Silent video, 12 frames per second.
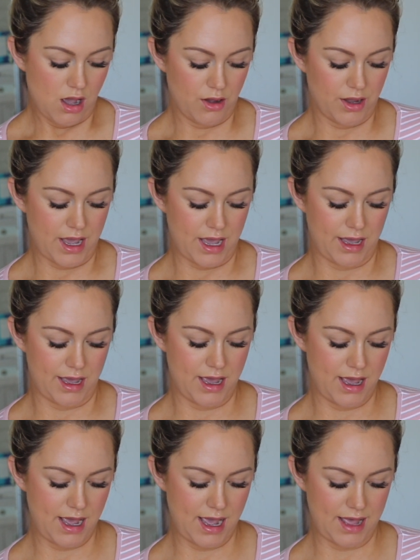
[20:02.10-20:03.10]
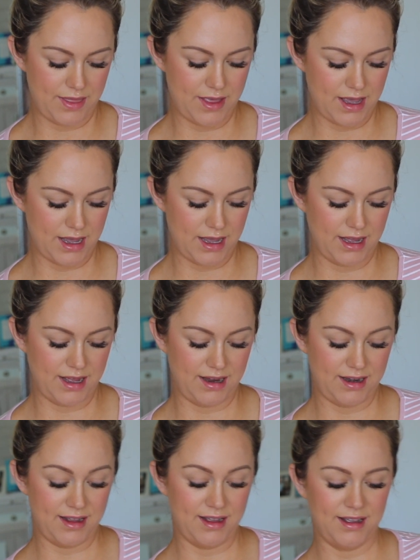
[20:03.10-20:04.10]
Okay, and
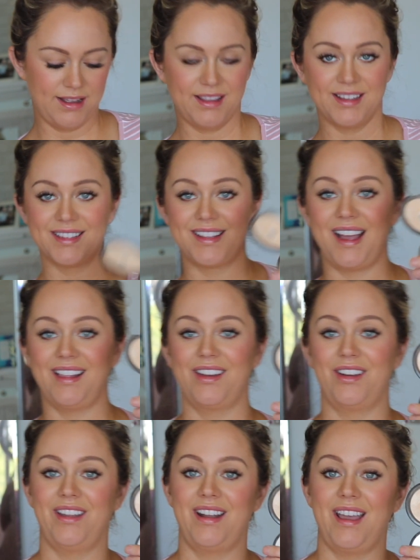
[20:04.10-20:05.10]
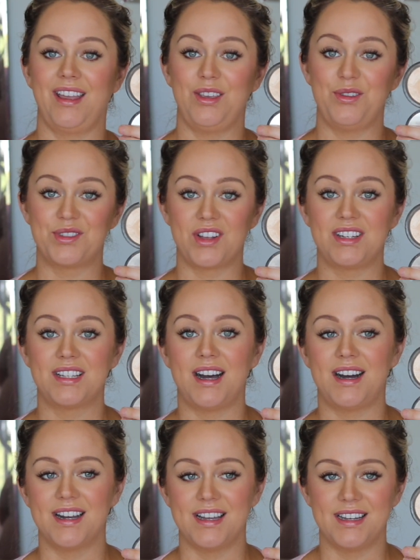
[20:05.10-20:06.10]
then this is a highlighter that I use a
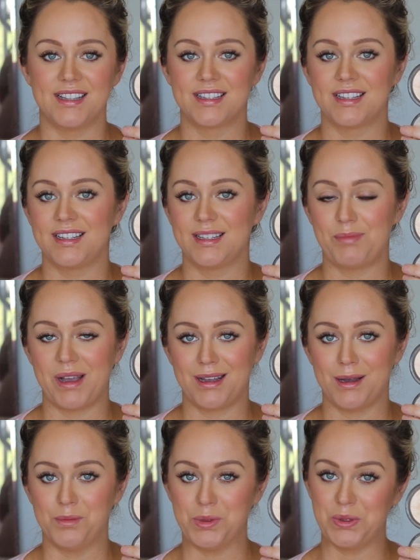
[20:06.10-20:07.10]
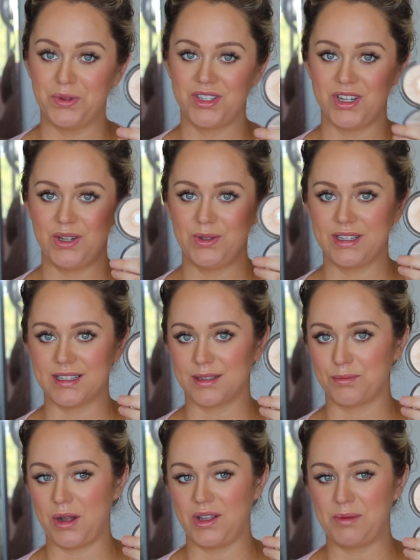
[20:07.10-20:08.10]
ton. This is Becca Moonstone. This
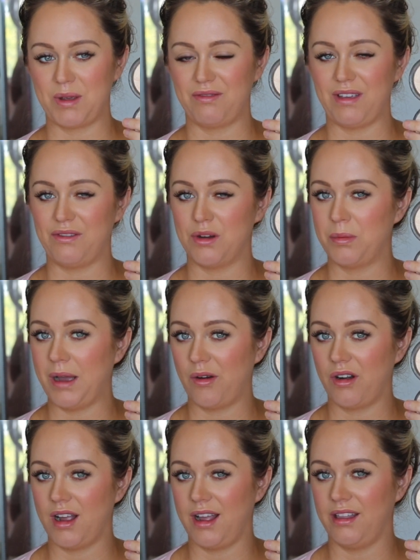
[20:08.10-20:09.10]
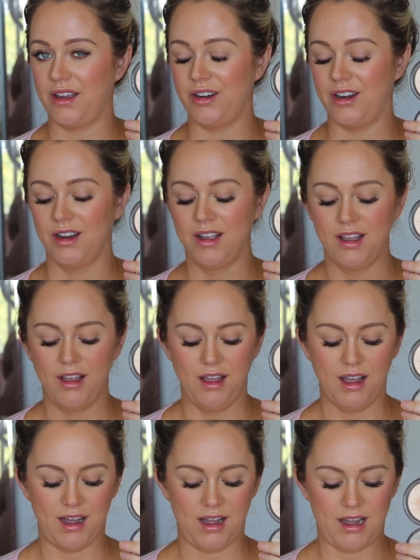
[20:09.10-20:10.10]
is probably my favorite powder highlighter.
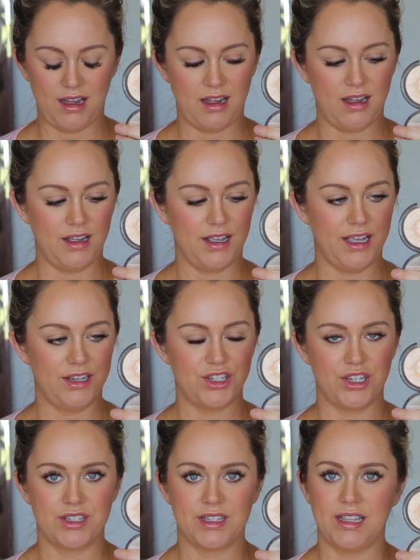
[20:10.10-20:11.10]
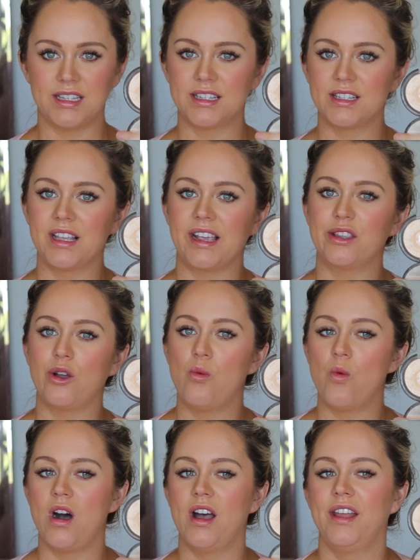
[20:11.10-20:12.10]
This is like
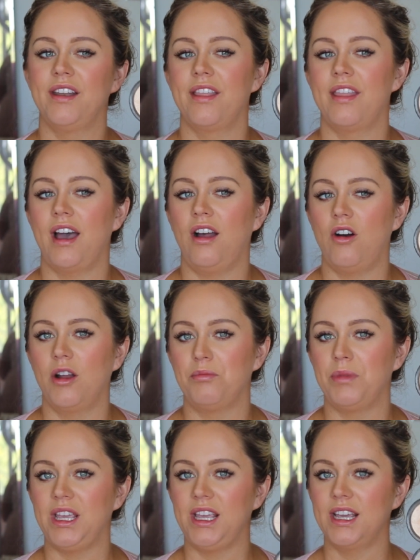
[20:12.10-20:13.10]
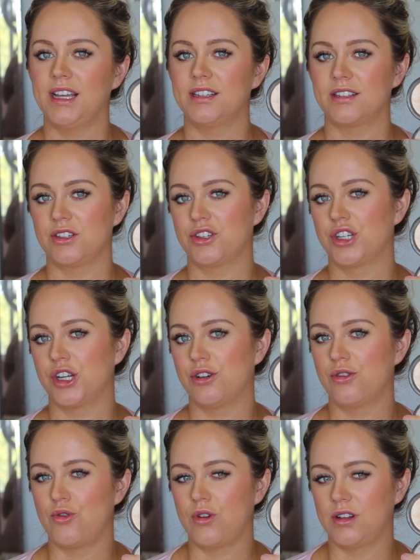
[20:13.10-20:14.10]
the one that on me, it doesn't
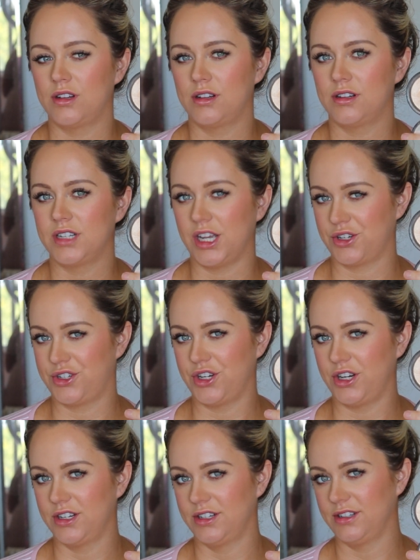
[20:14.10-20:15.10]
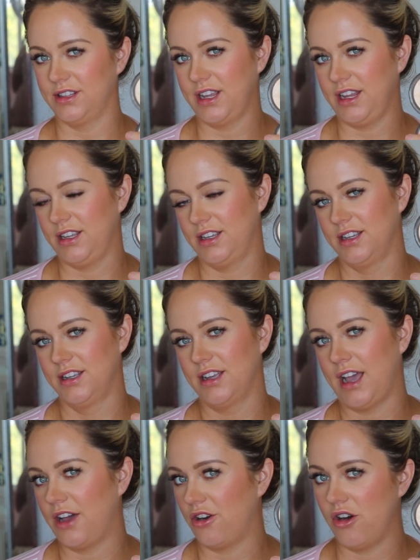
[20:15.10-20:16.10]
show texture, like,
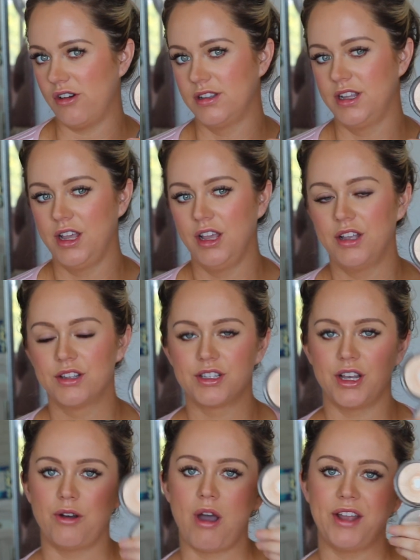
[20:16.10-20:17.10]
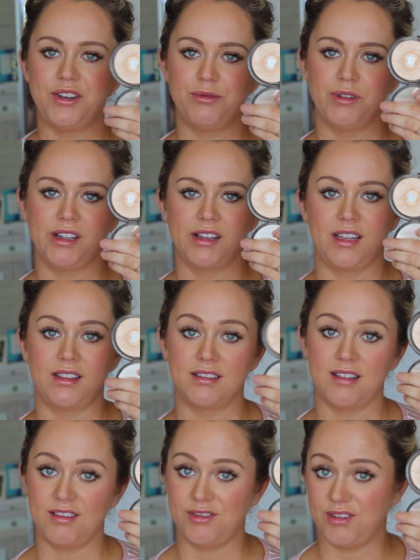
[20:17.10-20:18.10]
at all. So I do really like
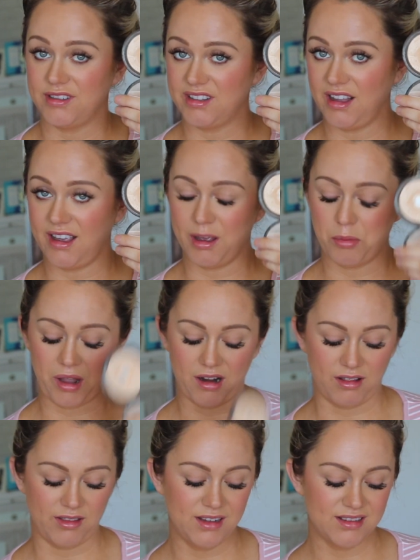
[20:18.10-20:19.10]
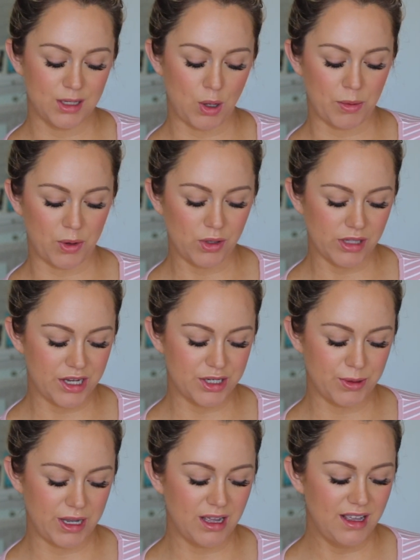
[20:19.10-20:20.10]
this. As you can see, I hit pan on this, so I'm gonna hold on
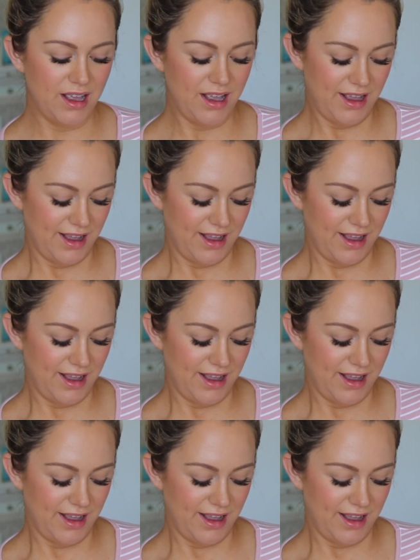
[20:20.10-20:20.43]
to it.